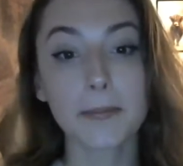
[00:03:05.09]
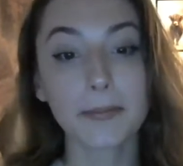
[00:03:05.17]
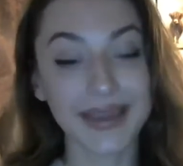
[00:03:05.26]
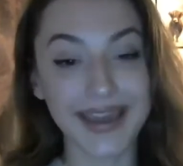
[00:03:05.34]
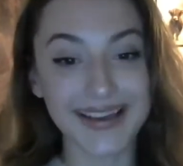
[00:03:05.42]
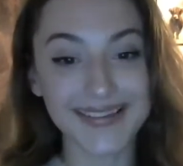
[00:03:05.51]

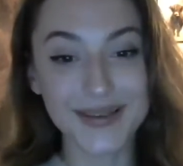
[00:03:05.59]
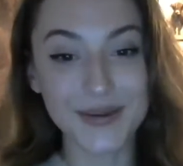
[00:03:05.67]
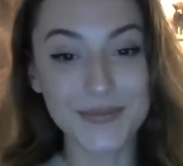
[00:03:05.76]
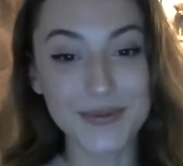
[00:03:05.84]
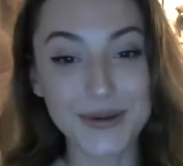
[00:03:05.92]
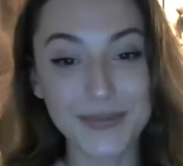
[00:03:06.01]
But yeah, so
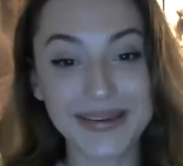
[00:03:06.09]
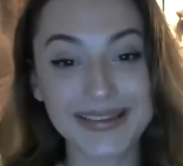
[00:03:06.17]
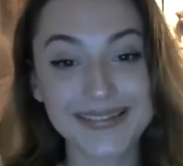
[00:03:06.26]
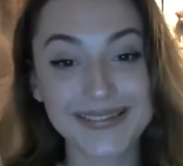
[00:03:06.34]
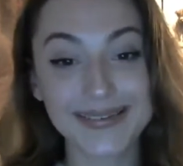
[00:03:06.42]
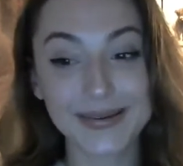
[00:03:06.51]
I'm
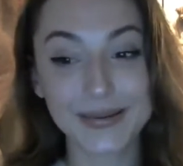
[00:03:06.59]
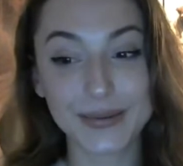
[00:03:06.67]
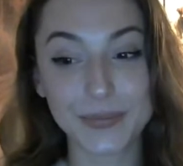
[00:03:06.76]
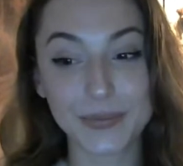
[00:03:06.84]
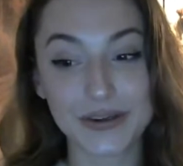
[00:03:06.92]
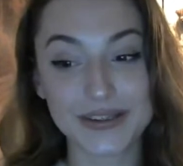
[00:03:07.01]
going
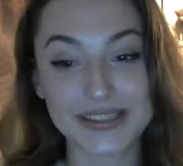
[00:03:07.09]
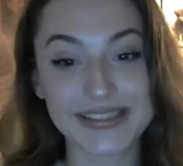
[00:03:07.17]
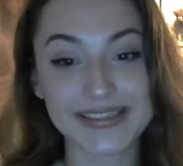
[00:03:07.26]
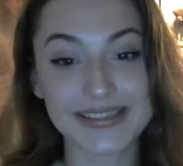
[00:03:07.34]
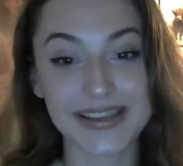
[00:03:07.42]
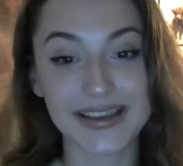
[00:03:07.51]
to
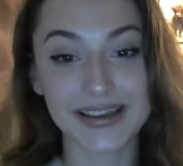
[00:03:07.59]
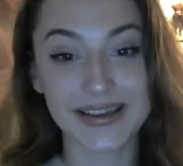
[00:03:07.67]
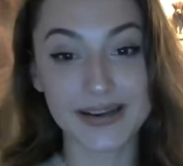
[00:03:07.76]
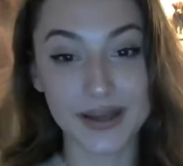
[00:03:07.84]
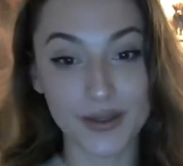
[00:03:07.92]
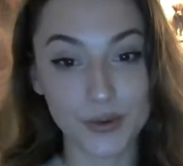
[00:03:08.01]
purchase
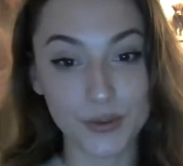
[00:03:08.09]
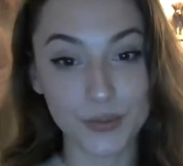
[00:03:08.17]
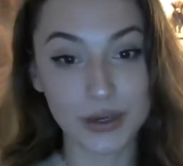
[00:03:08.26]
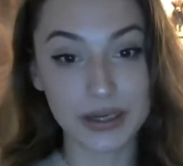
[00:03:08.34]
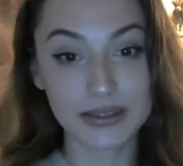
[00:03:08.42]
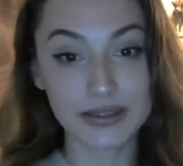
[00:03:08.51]
another
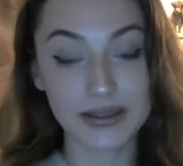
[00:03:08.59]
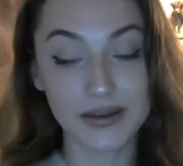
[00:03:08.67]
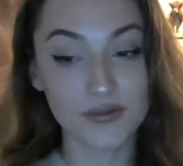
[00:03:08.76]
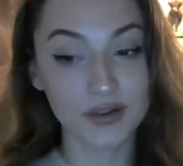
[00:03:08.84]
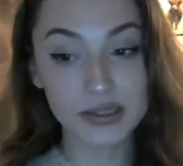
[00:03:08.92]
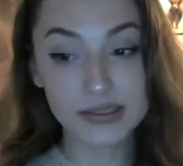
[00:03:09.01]
one
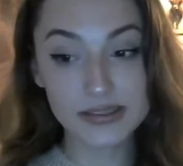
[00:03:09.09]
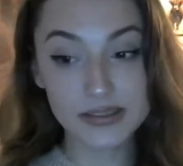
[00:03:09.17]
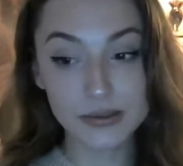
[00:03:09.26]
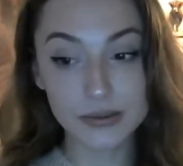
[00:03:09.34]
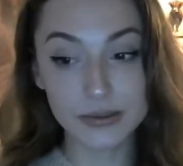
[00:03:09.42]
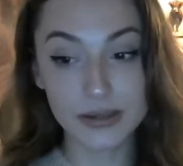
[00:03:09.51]
very
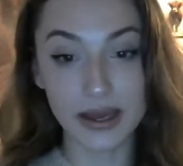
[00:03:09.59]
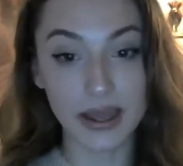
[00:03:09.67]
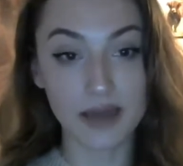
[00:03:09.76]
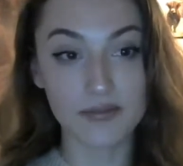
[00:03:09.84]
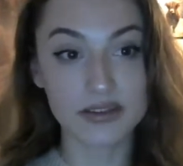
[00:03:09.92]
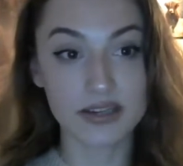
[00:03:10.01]
soon. I
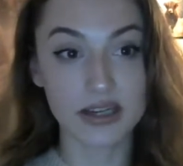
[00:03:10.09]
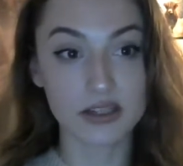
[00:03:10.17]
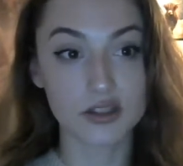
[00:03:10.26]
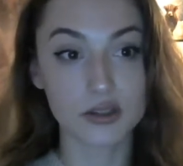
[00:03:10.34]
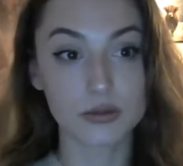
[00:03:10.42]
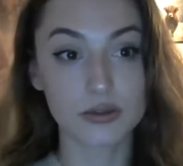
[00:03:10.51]
haven't yet
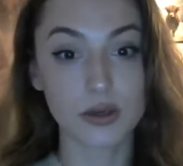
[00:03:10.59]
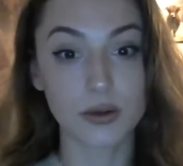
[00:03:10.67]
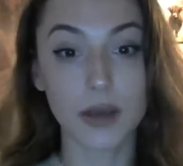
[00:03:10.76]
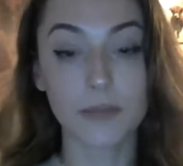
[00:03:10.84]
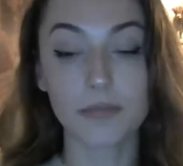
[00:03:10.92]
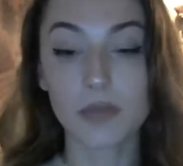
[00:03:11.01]
to, so
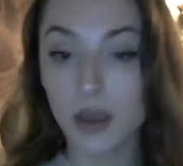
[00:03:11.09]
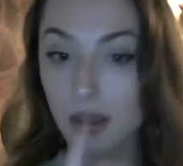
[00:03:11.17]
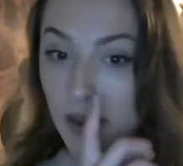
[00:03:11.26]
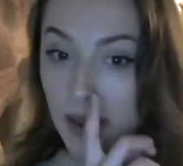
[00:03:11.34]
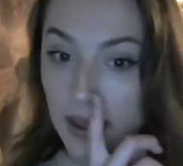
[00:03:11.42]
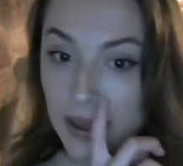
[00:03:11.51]
yeah.
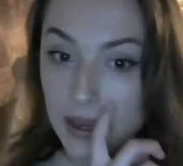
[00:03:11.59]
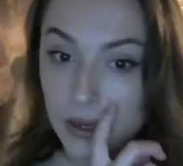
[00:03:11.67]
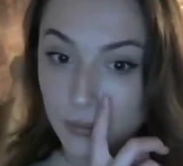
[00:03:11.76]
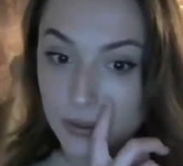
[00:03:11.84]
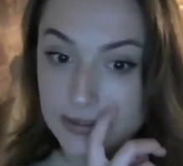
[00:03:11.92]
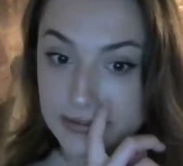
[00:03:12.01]

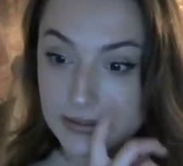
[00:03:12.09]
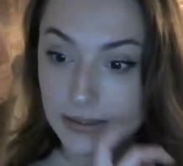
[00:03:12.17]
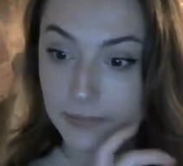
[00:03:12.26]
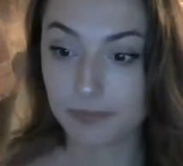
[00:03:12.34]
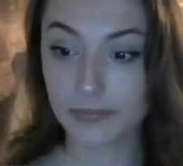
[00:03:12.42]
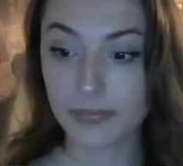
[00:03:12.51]
Anyways,
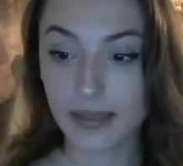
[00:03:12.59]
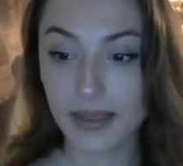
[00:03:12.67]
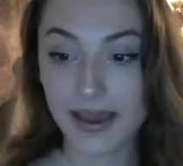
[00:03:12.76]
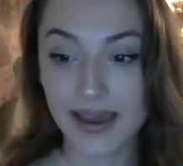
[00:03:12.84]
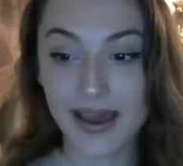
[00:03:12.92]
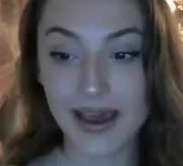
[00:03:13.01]

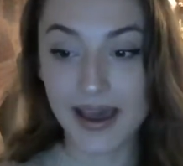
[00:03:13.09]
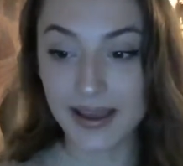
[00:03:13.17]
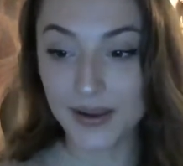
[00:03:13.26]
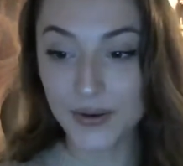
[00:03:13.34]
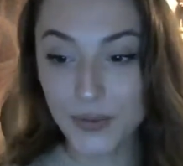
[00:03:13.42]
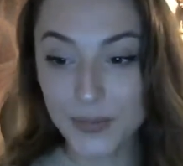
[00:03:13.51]

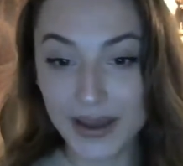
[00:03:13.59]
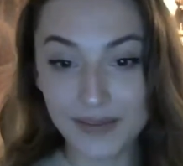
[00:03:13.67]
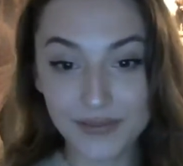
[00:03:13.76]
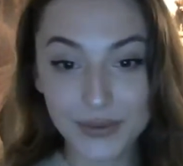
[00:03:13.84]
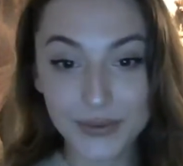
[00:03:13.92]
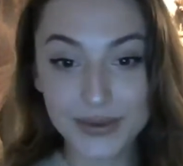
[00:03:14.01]
I hope
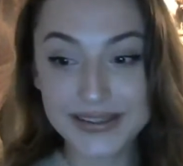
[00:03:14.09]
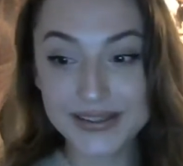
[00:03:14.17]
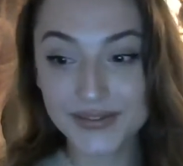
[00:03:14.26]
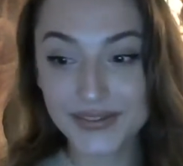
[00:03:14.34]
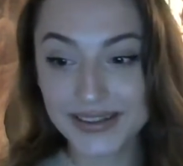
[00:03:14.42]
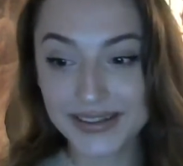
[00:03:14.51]
everyone
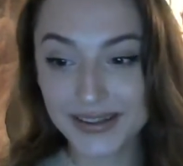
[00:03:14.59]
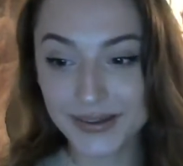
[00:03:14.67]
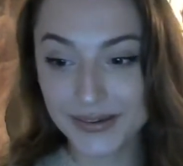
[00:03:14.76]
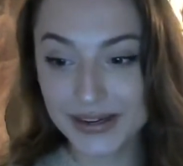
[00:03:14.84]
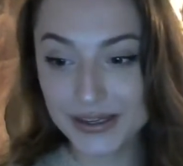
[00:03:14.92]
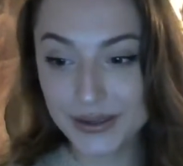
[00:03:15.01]
is feeling
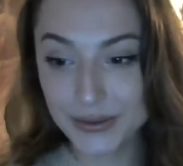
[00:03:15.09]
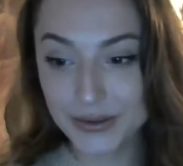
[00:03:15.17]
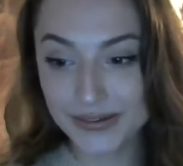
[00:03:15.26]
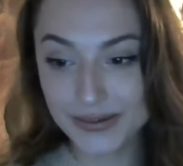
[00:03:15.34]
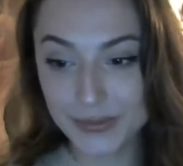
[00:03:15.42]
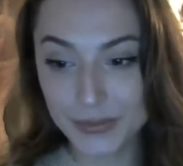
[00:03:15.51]
great. You
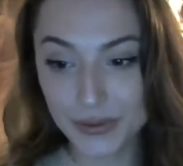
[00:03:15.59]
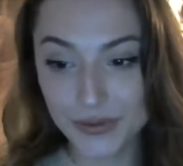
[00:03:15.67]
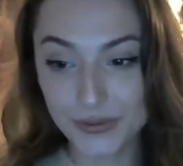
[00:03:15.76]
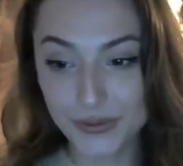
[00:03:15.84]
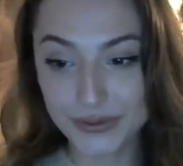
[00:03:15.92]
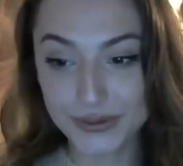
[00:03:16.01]
are so
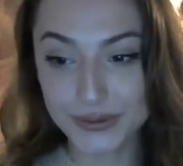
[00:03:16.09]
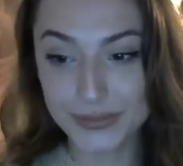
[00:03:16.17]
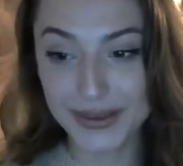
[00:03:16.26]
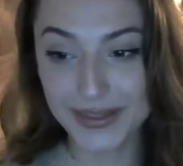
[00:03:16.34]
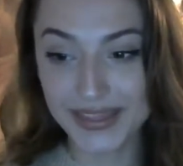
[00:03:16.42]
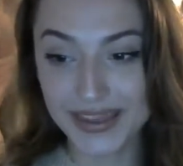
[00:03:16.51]
beautiful to
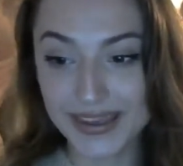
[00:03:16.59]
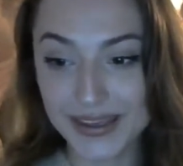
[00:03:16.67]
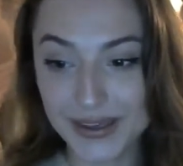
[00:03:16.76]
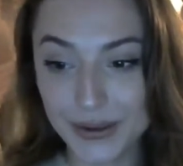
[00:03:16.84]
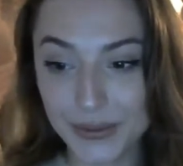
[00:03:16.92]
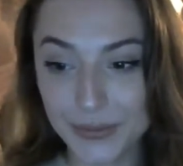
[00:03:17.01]
me.
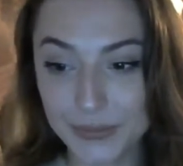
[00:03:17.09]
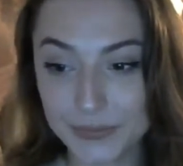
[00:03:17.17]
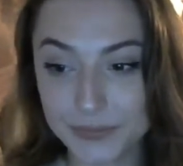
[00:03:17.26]
Thank you.